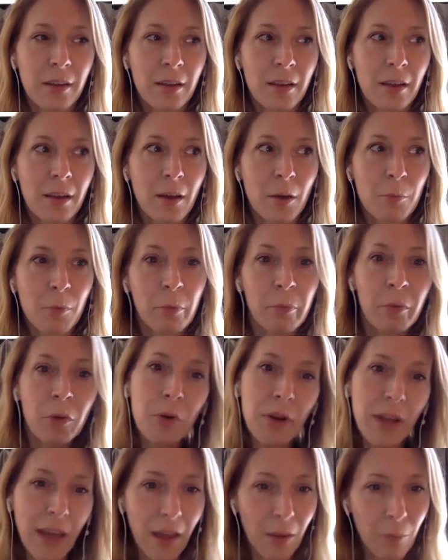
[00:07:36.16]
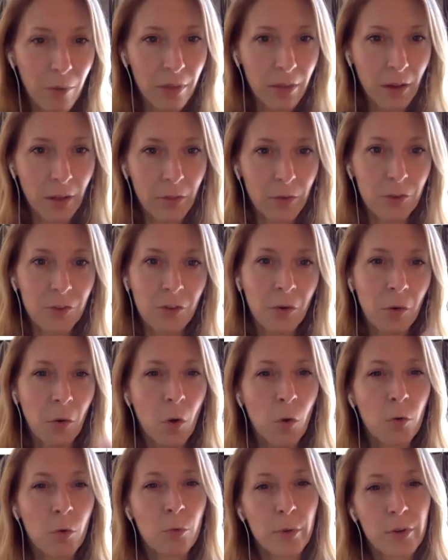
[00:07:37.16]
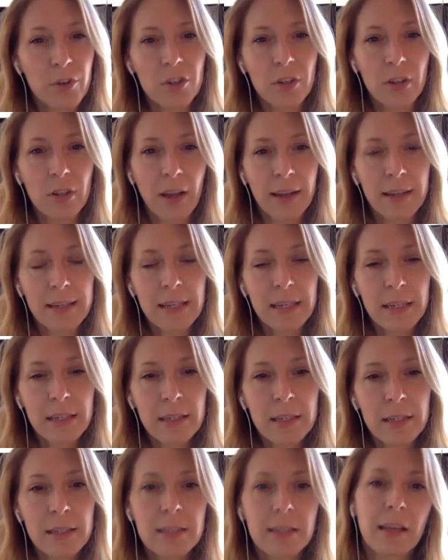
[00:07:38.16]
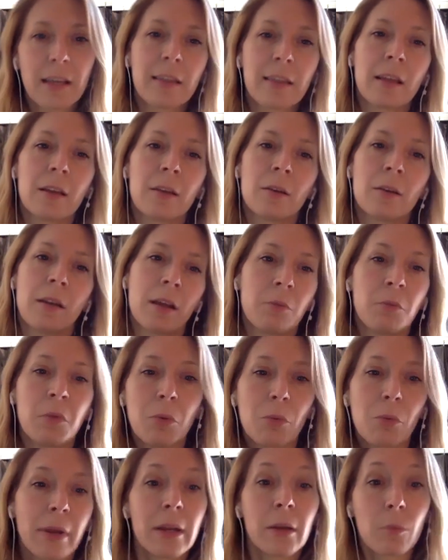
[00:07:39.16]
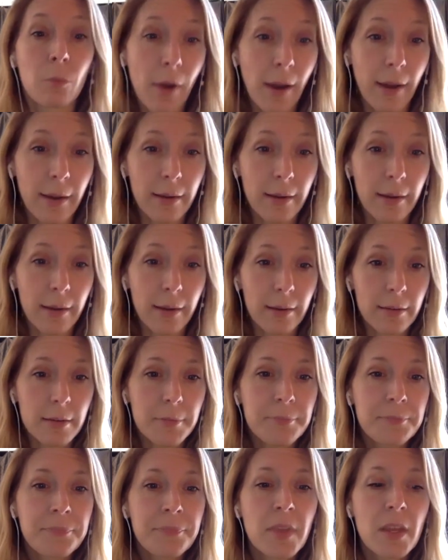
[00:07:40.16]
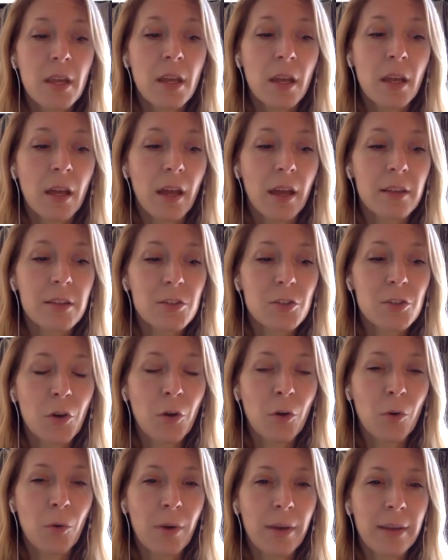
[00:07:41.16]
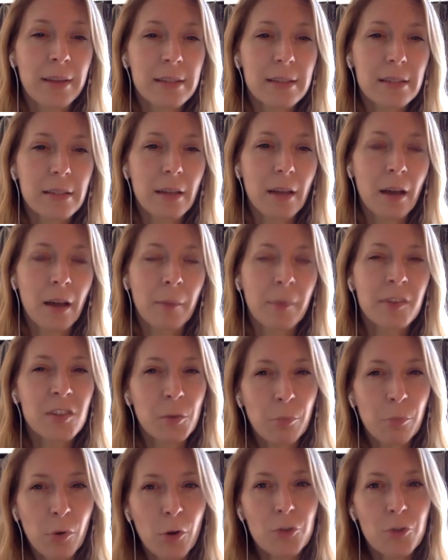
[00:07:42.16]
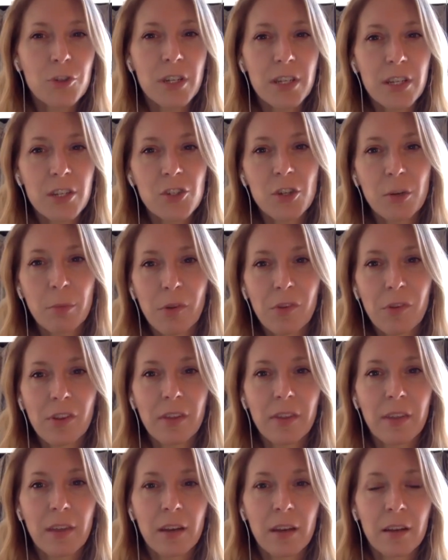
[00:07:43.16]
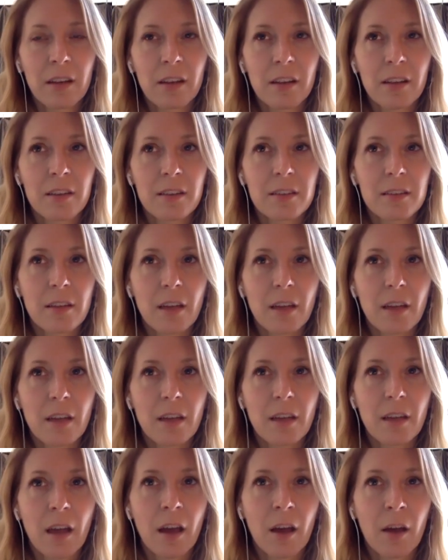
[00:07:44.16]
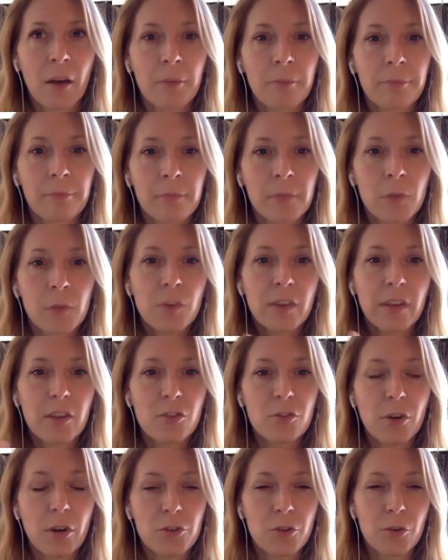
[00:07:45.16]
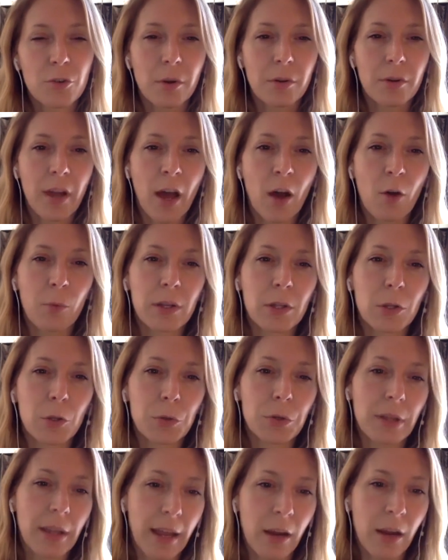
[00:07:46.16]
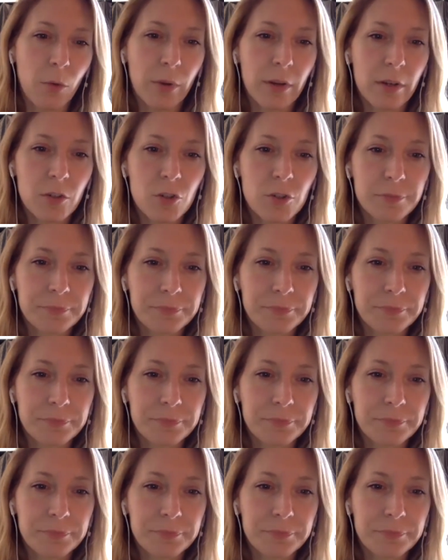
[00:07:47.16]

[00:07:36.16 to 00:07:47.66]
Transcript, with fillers: um, communicate with others our own original ideas and then and we read and write and so it's um, it's an approach to teaching music that is um, loosely structured around how we learn language